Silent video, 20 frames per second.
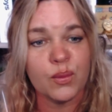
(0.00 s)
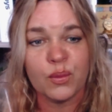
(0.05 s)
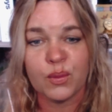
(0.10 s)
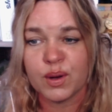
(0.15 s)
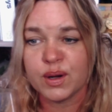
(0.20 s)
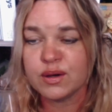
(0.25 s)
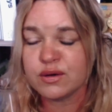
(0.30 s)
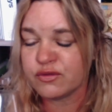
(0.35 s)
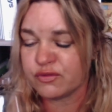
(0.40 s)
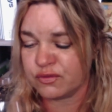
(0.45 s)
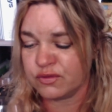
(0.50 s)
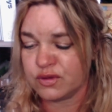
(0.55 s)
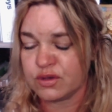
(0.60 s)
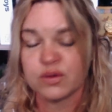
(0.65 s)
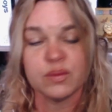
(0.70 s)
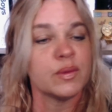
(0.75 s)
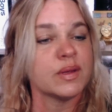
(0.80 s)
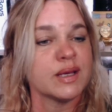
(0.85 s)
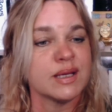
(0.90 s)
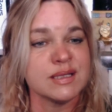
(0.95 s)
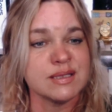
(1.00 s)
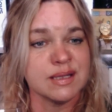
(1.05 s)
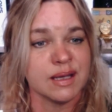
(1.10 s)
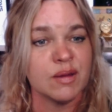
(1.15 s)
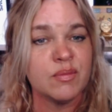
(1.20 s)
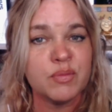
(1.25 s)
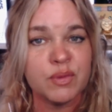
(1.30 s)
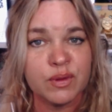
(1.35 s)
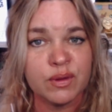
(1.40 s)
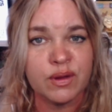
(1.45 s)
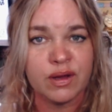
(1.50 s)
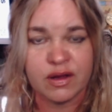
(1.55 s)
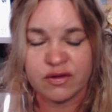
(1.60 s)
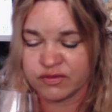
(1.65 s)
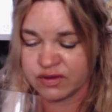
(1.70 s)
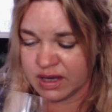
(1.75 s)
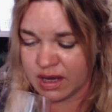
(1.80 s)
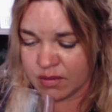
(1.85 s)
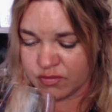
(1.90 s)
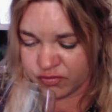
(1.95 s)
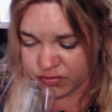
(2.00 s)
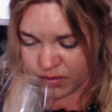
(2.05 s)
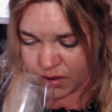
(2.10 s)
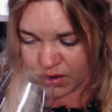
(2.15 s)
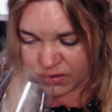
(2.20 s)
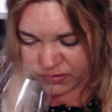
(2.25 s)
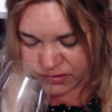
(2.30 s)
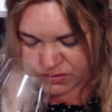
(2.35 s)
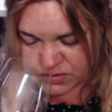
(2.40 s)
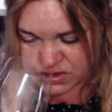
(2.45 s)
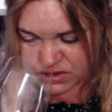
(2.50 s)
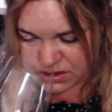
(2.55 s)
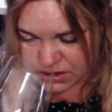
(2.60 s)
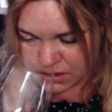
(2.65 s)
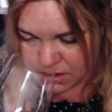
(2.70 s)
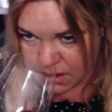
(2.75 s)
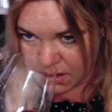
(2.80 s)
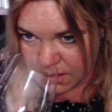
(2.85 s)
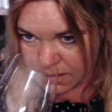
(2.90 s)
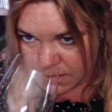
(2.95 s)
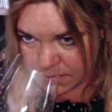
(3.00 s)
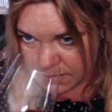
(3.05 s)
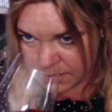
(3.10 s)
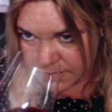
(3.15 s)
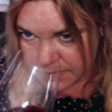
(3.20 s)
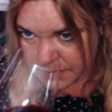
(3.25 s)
wonderful example of Cab Franc from Chinon.